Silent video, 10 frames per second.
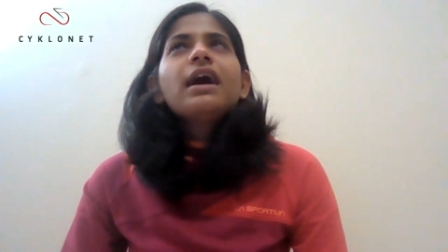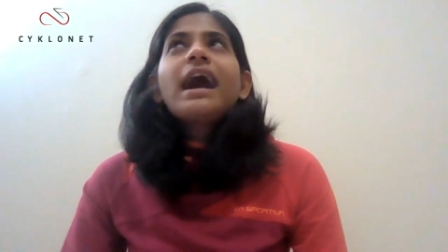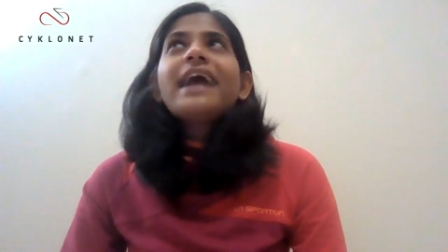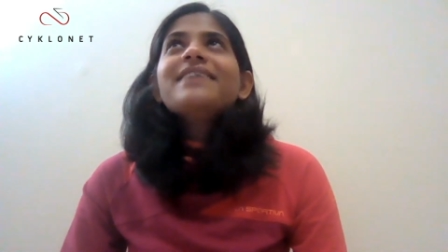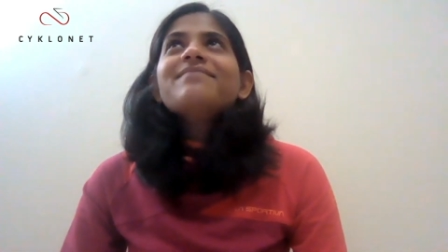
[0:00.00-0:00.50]

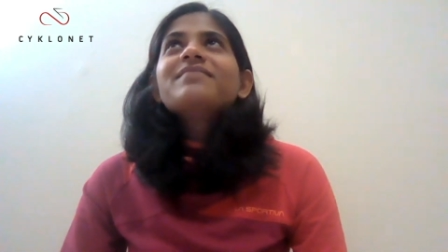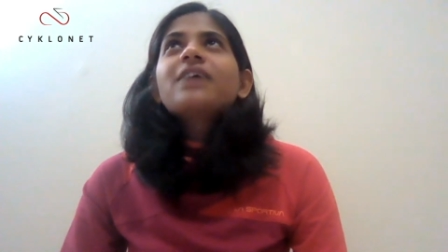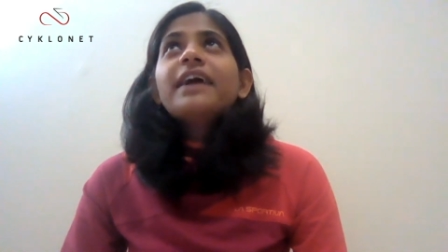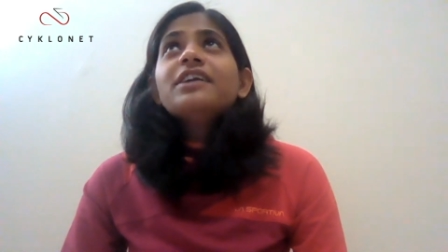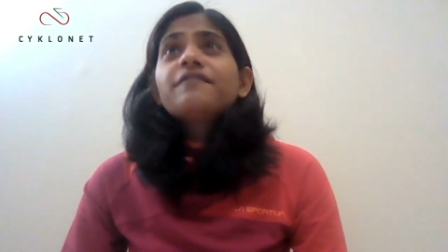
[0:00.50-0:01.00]
I
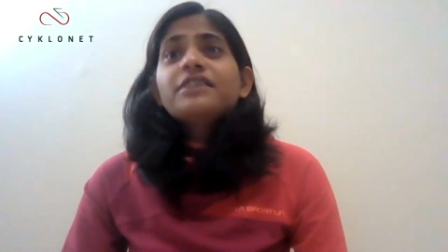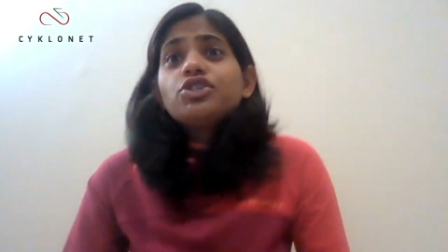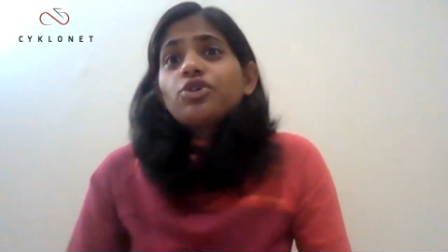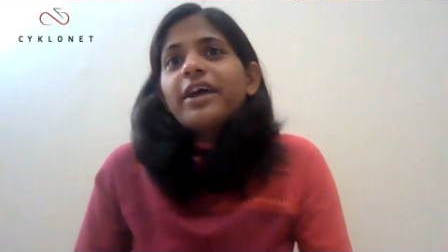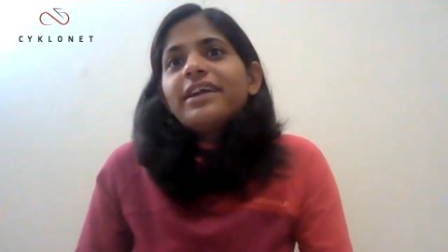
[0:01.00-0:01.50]
kind of
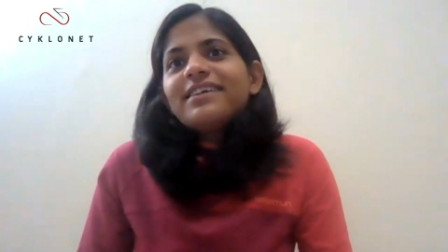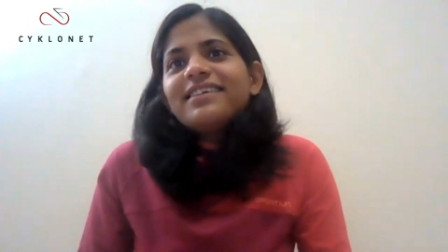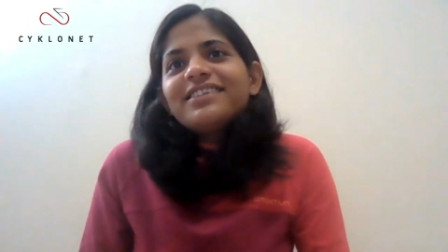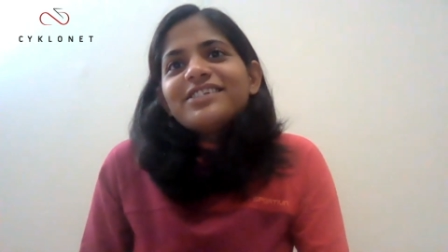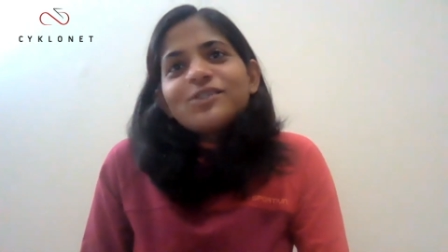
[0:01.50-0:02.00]

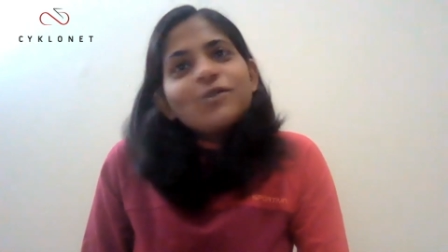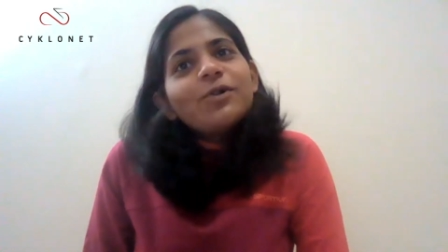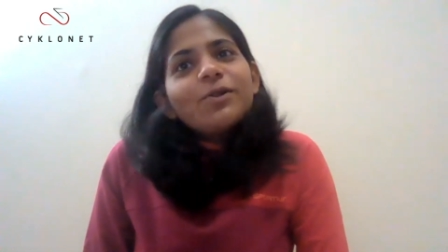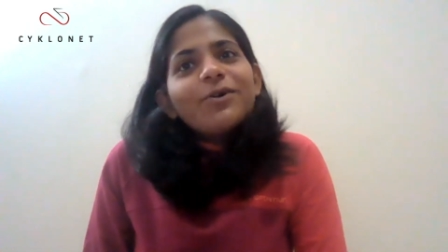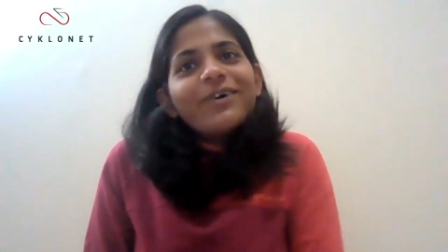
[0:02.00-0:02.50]
enjoyed the
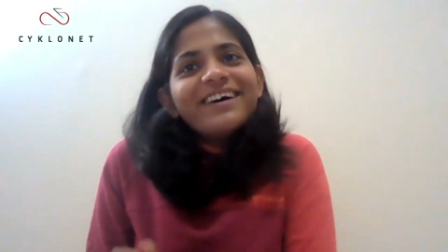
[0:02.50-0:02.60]
solo